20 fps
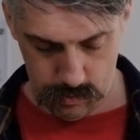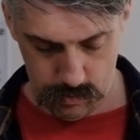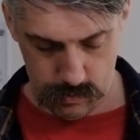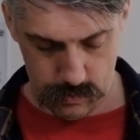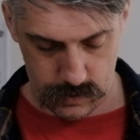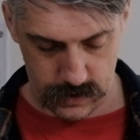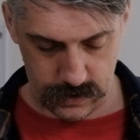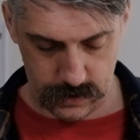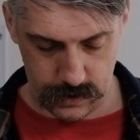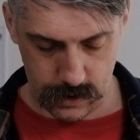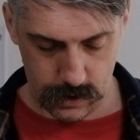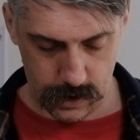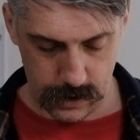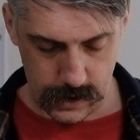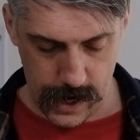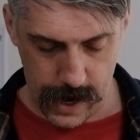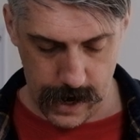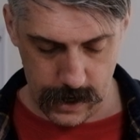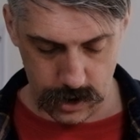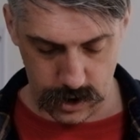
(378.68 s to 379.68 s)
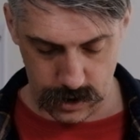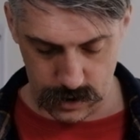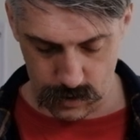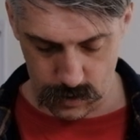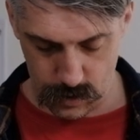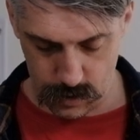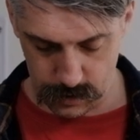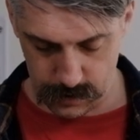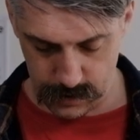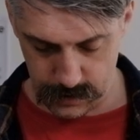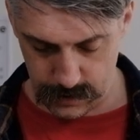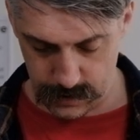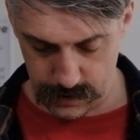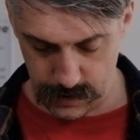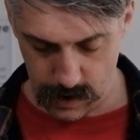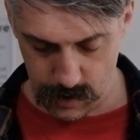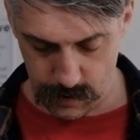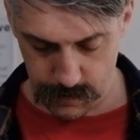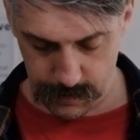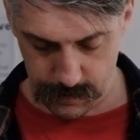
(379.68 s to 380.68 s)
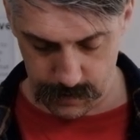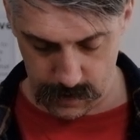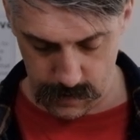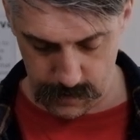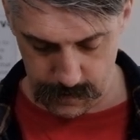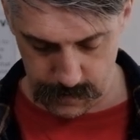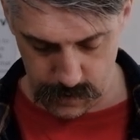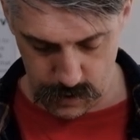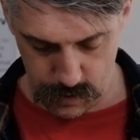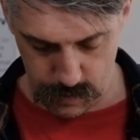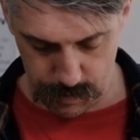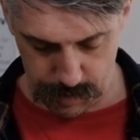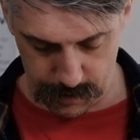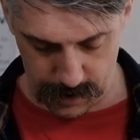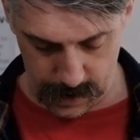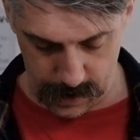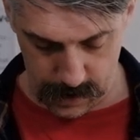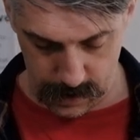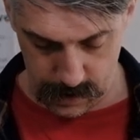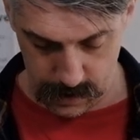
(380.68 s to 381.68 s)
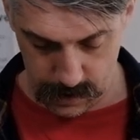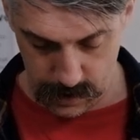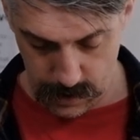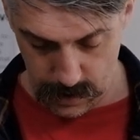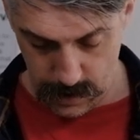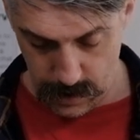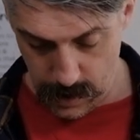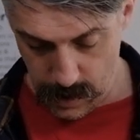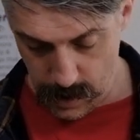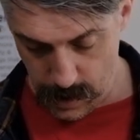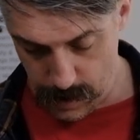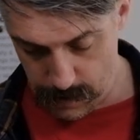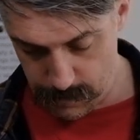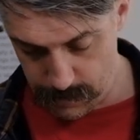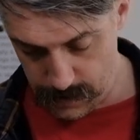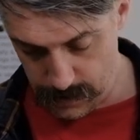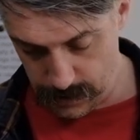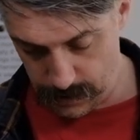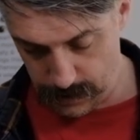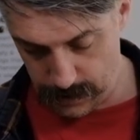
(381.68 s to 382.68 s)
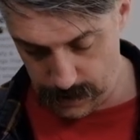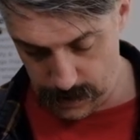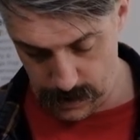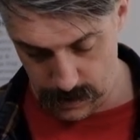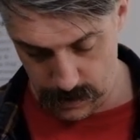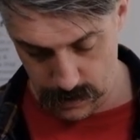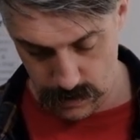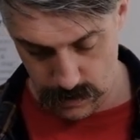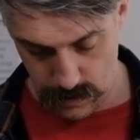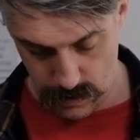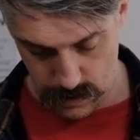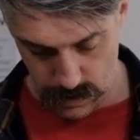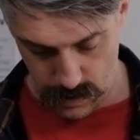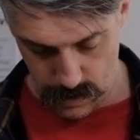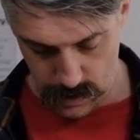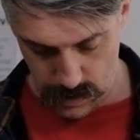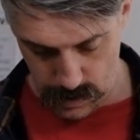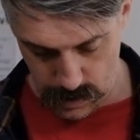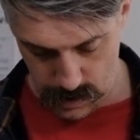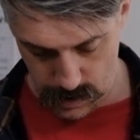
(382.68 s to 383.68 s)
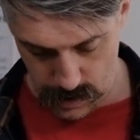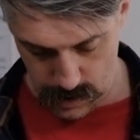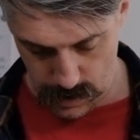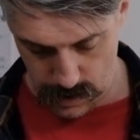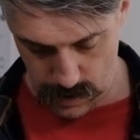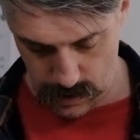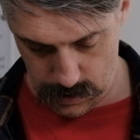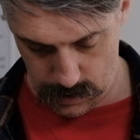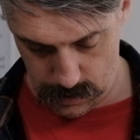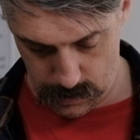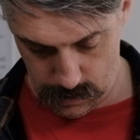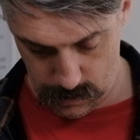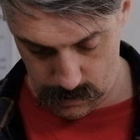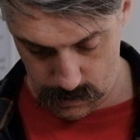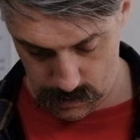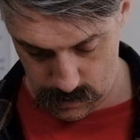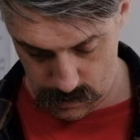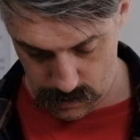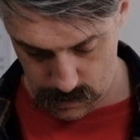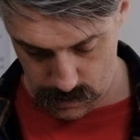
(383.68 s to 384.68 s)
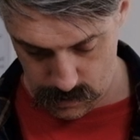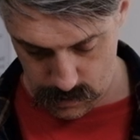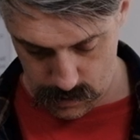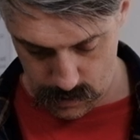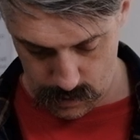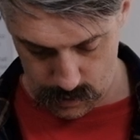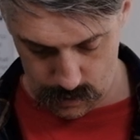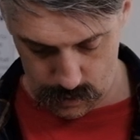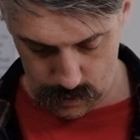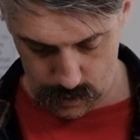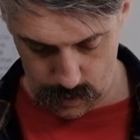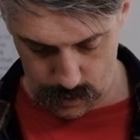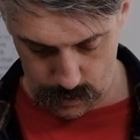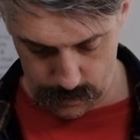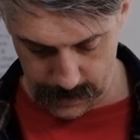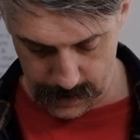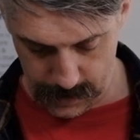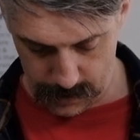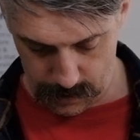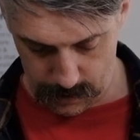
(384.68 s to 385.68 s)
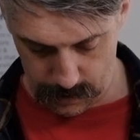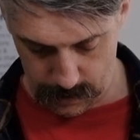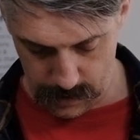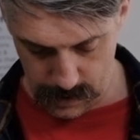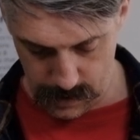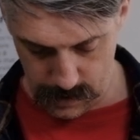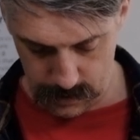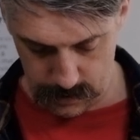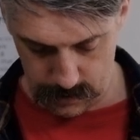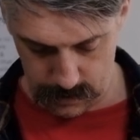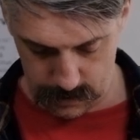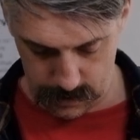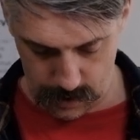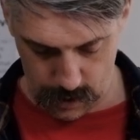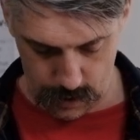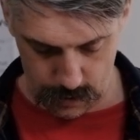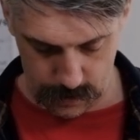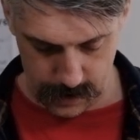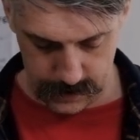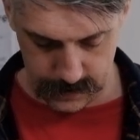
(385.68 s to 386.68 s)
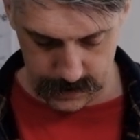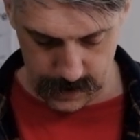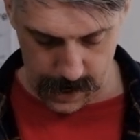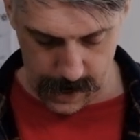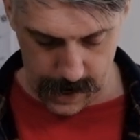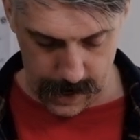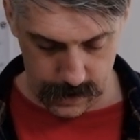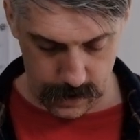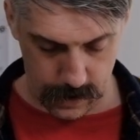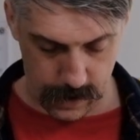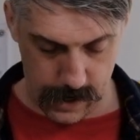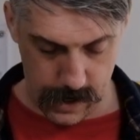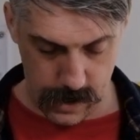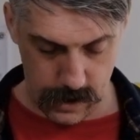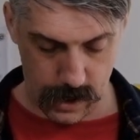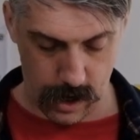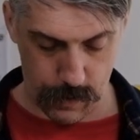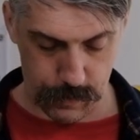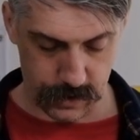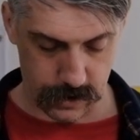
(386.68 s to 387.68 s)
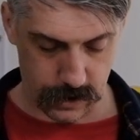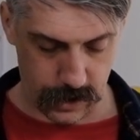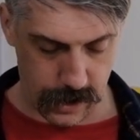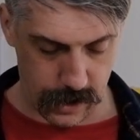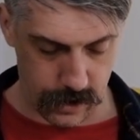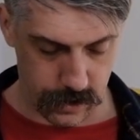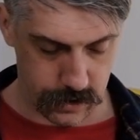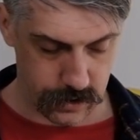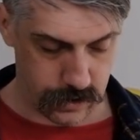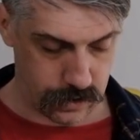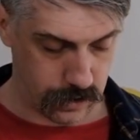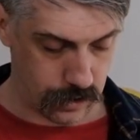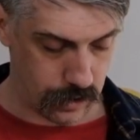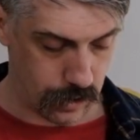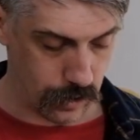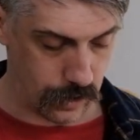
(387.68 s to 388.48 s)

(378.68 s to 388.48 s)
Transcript: still attach and hold itself if you blend everything in correctly. So let's add a couple layers to